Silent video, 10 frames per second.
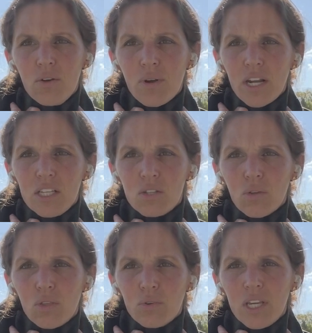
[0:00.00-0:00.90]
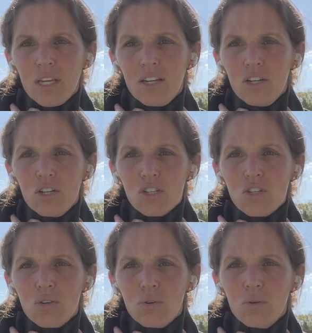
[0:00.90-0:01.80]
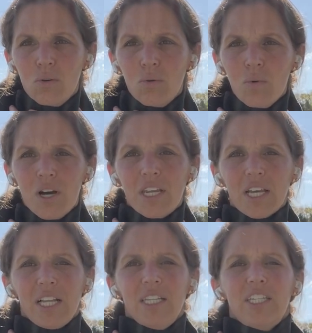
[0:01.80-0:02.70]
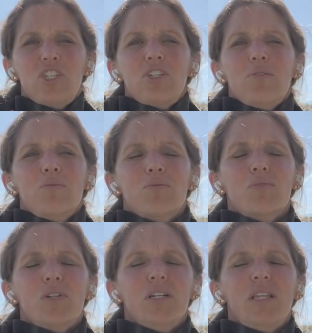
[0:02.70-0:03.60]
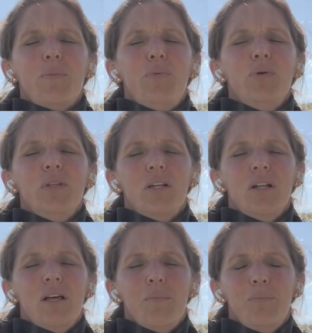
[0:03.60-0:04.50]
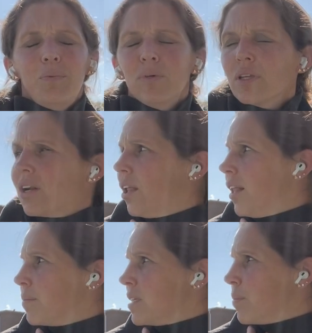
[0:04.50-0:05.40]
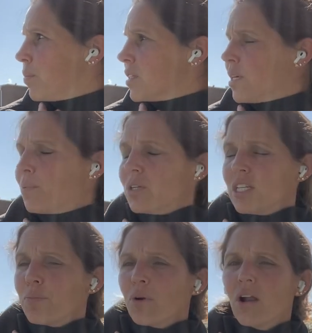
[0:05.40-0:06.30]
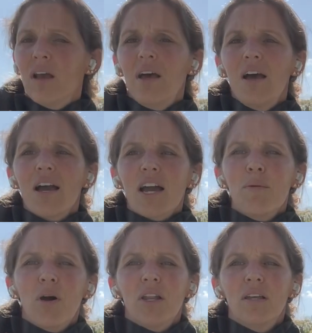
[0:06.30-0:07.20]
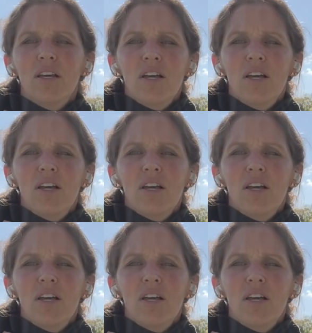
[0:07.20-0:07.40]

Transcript: Ready? So 3, 2, 1, and clench. Really pull it all up. Pull it all up. Deeper, deeper, deeper. Come on.